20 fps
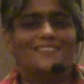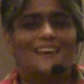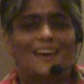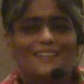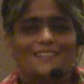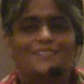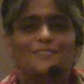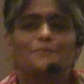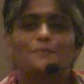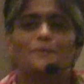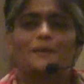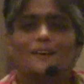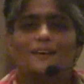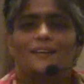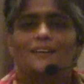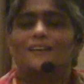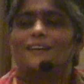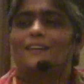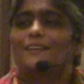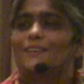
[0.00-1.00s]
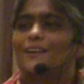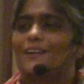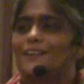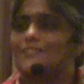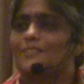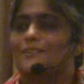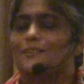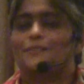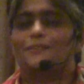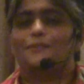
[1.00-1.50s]
that's where
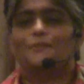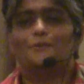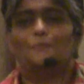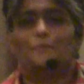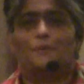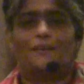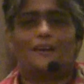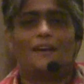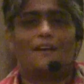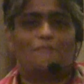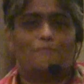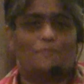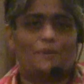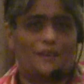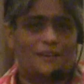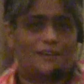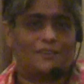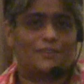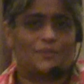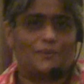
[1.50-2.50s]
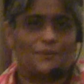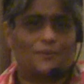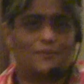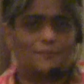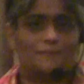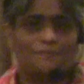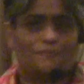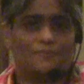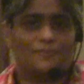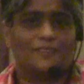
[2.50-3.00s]
God's going to have
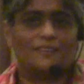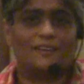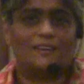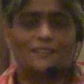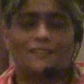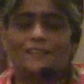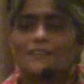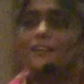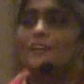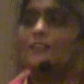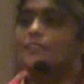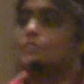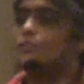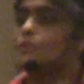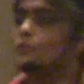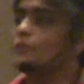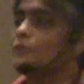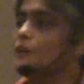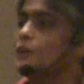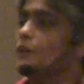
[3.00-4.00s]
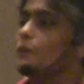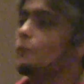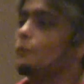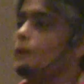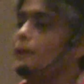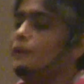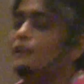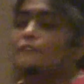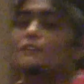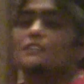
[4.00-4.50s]
breakthrough. Yeah? So
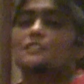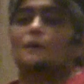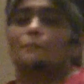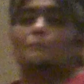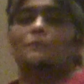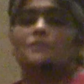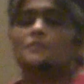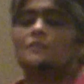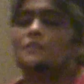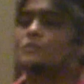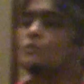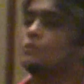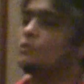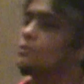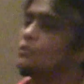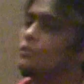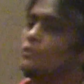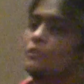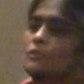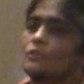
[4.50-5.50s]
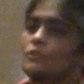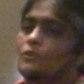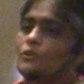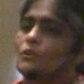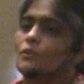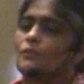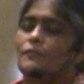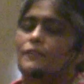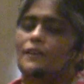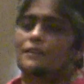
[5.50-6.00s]
whenever somebody says, oh,
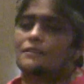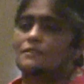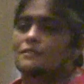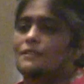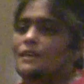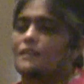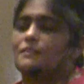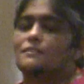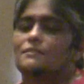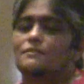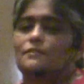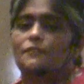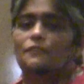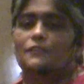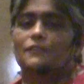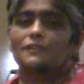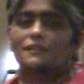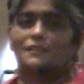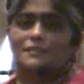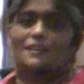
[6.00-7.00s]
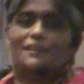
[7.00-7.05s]
no, that's difficult